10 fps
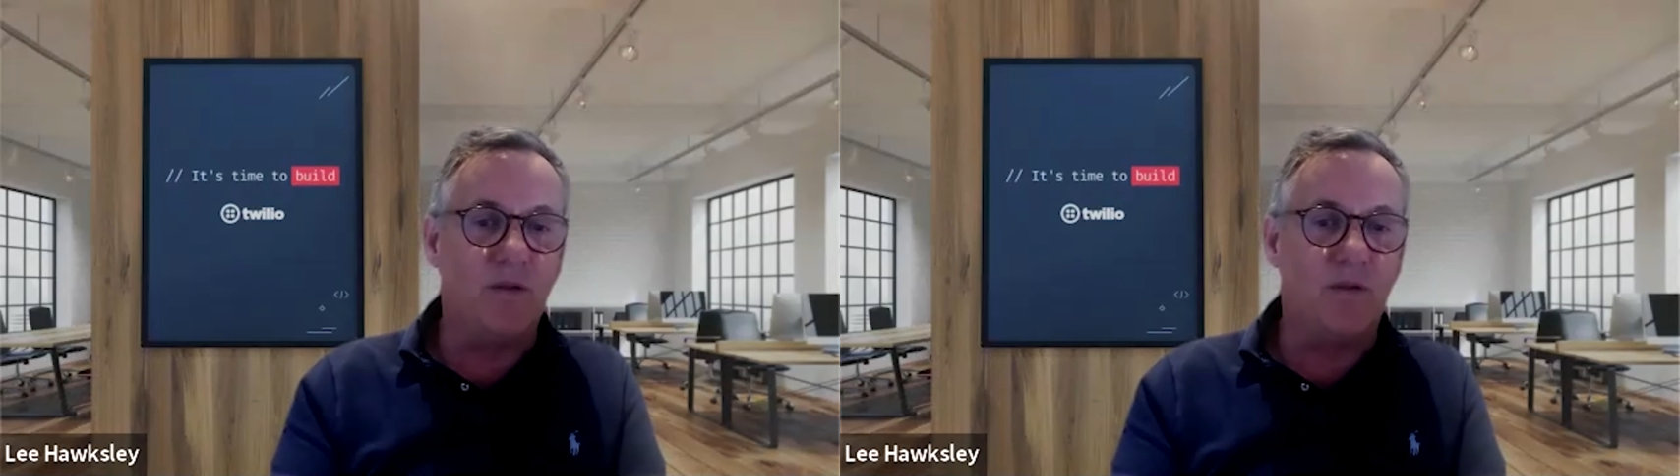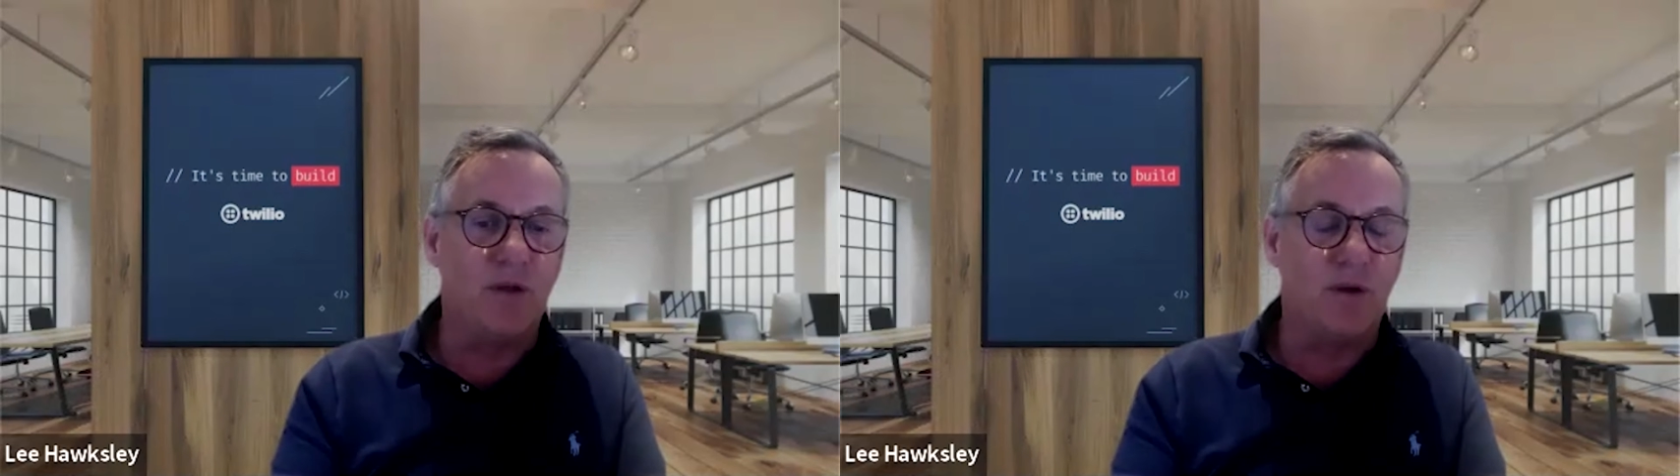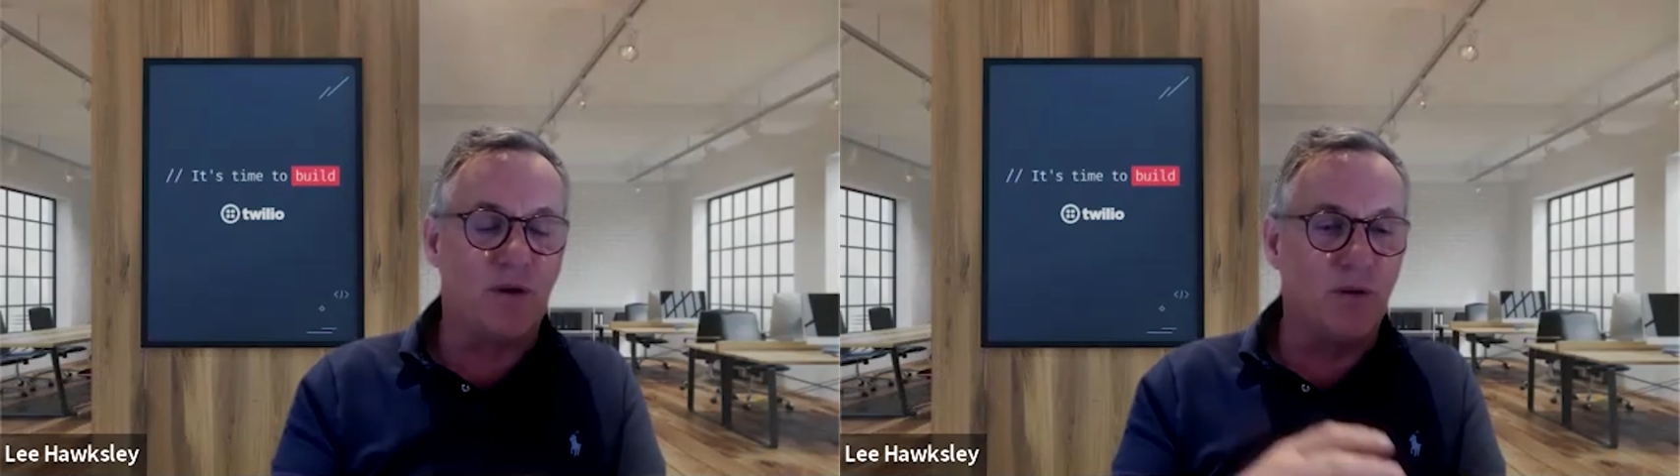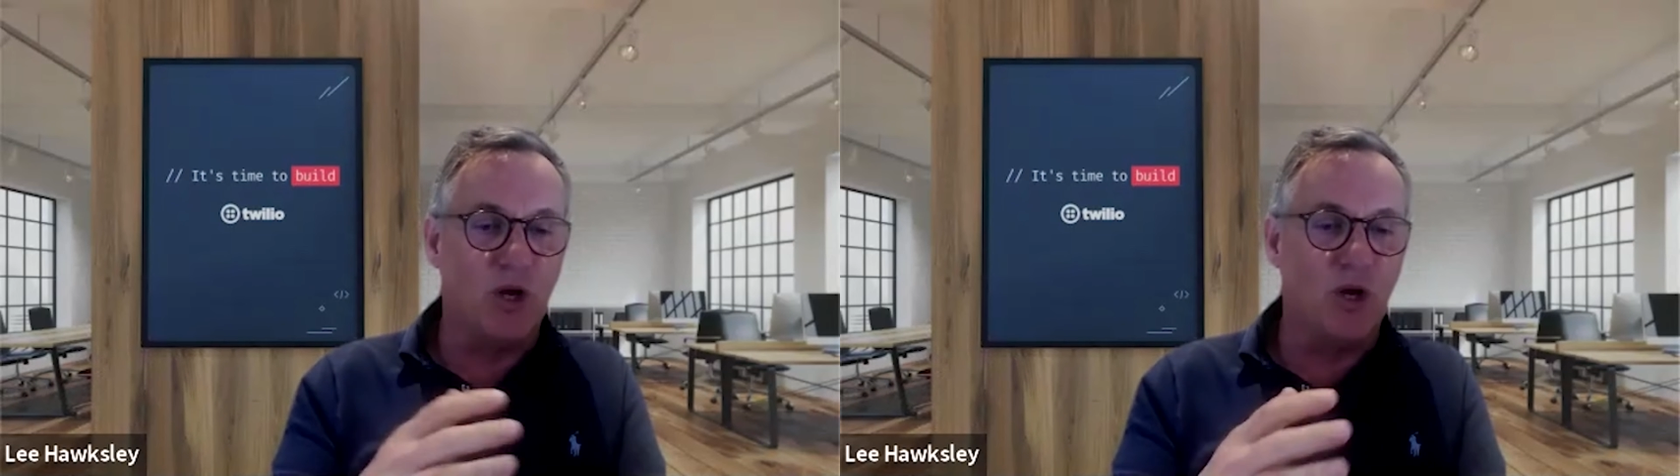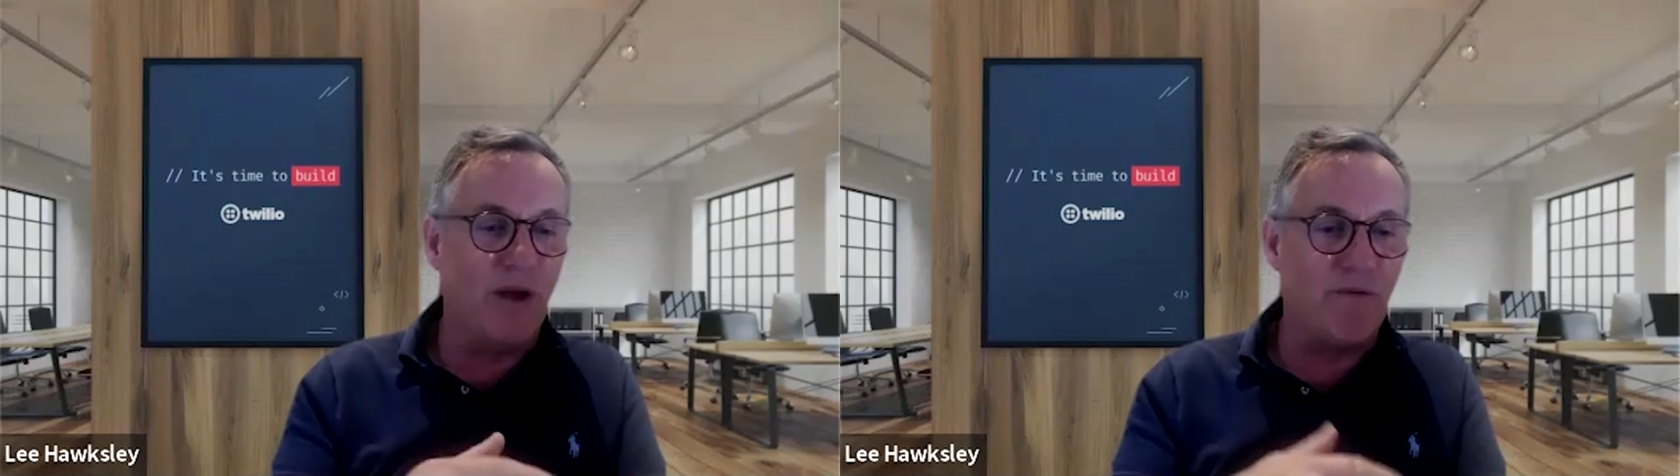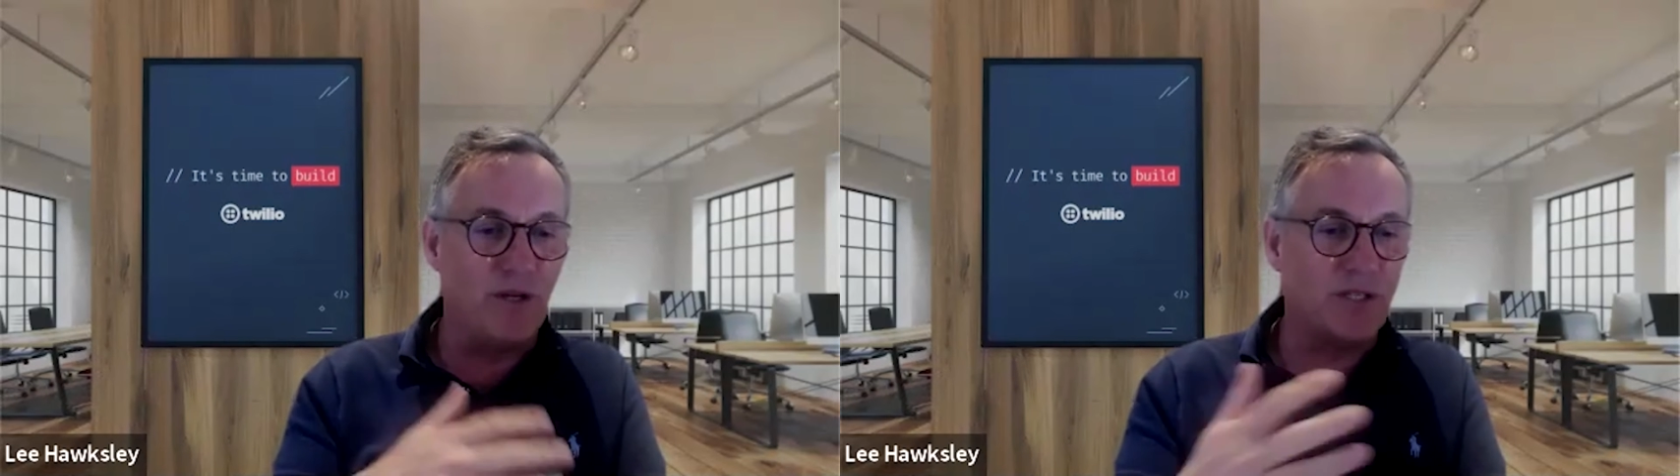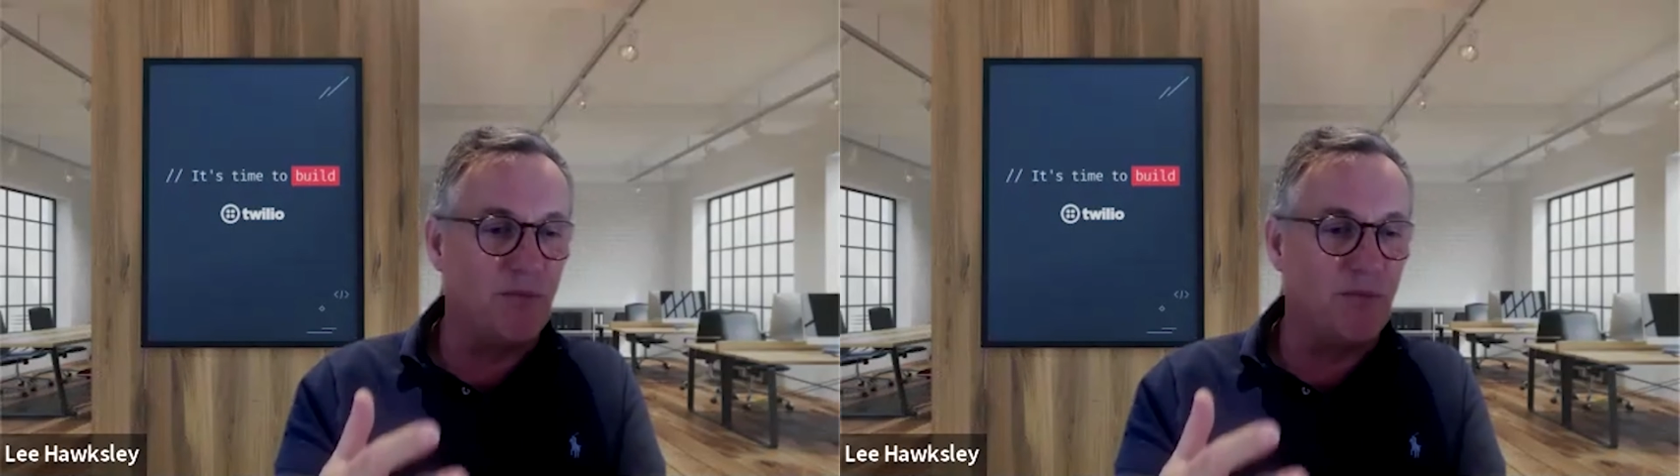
the whoever is